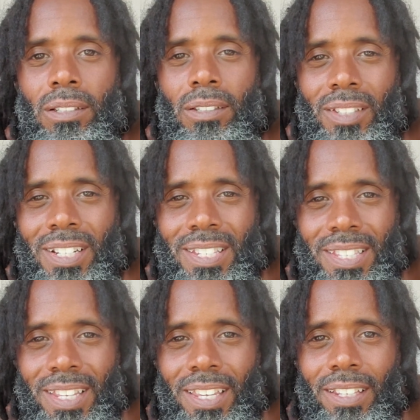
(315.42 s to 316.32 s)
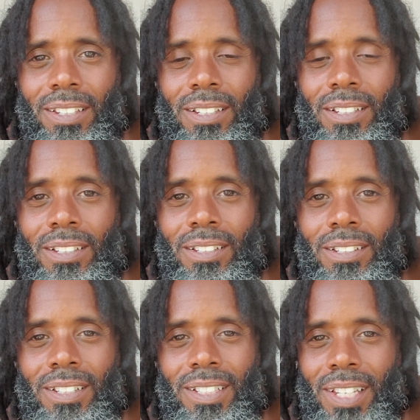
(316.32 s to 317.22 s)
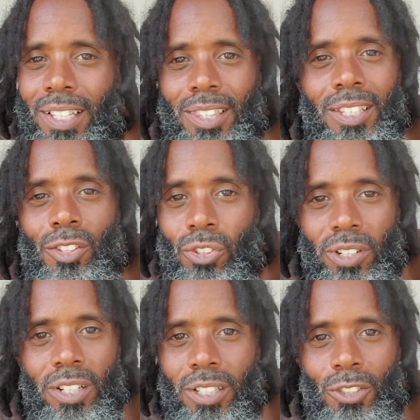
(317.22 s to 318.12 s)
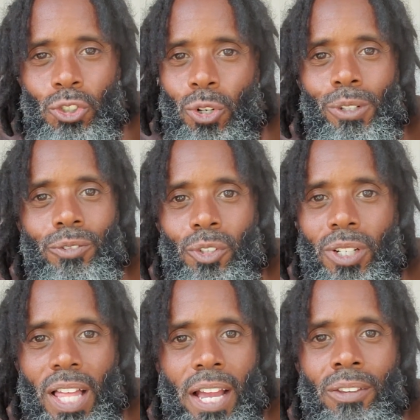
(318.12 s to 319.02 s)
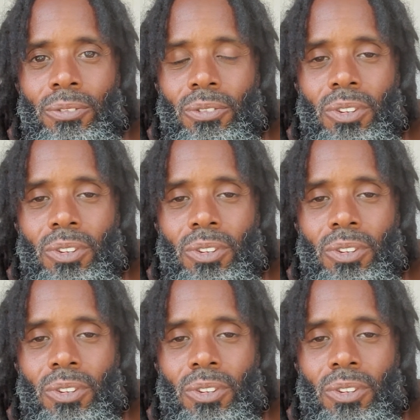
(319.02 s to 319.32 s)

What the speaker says: You understand? Nothing. You're in control of your life.